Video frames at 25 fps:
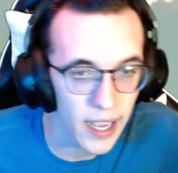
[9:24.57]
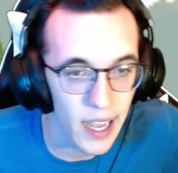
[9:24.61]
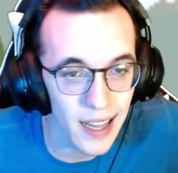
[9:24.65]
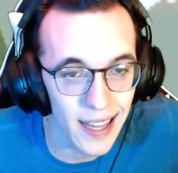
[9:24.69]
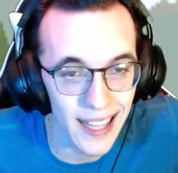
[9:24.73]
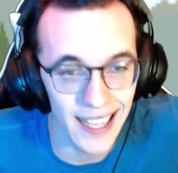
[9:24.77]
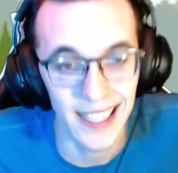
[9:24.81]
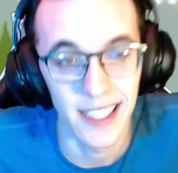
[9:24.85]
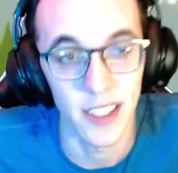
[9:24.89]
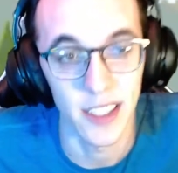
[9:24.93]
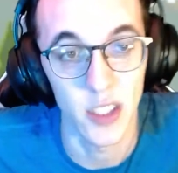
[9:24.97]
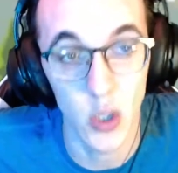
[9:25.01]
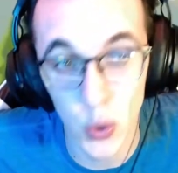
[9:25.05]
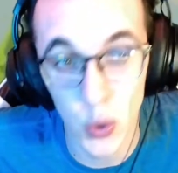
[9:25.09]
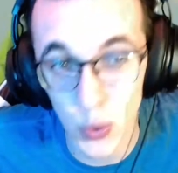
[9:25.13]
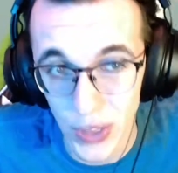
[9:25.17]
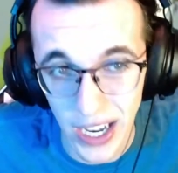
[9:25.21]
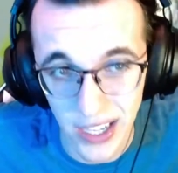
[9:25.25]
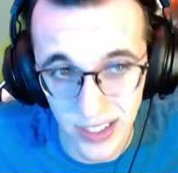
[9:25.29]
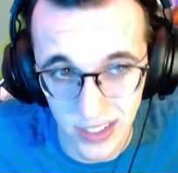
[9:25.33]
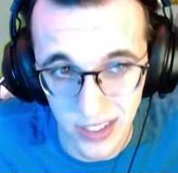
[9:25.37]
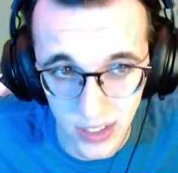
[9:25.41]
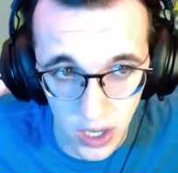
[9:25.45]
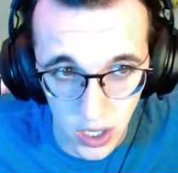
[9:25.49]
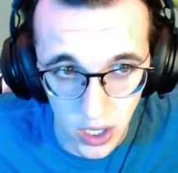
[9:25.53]
like a
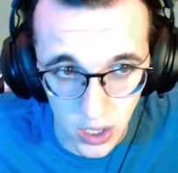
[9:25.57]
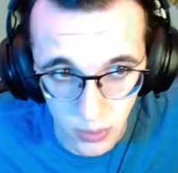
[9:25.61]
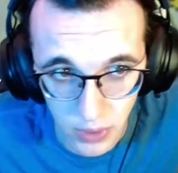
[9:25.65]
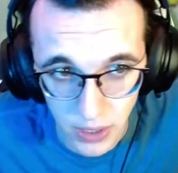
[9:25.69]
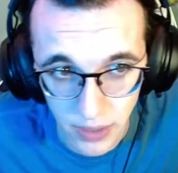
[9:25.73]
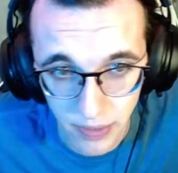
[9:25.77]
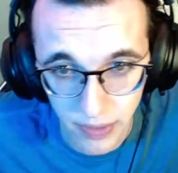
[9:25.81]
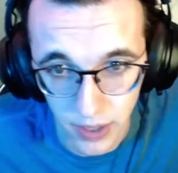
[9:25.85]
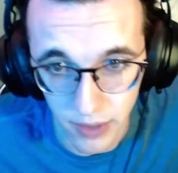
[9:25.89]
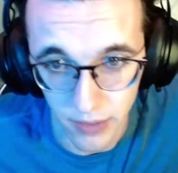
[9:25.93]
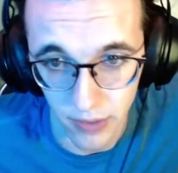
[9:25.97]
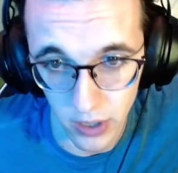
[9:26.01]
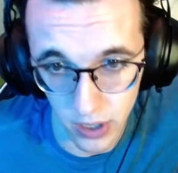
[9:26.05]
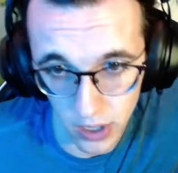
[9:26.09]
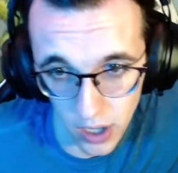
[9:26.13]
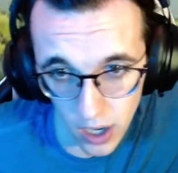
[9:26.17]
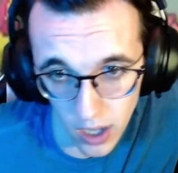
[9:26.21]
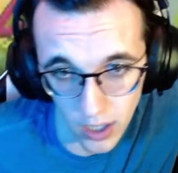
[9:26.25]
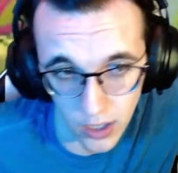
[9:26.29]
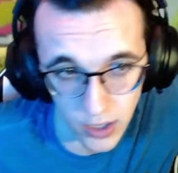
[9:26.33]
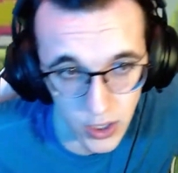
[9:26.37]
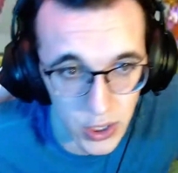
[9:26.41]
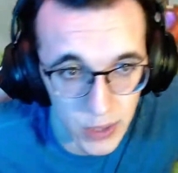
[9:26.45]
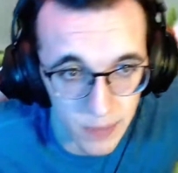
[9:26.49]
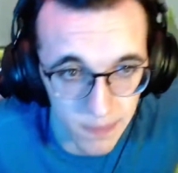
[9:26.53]
$2,000 refund from
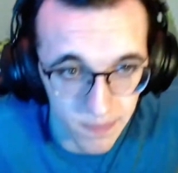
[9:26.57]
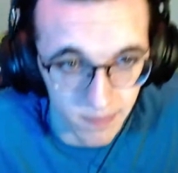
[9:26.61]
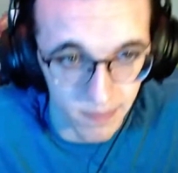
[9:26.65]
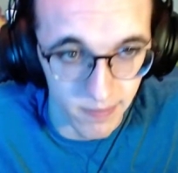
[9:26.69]
college,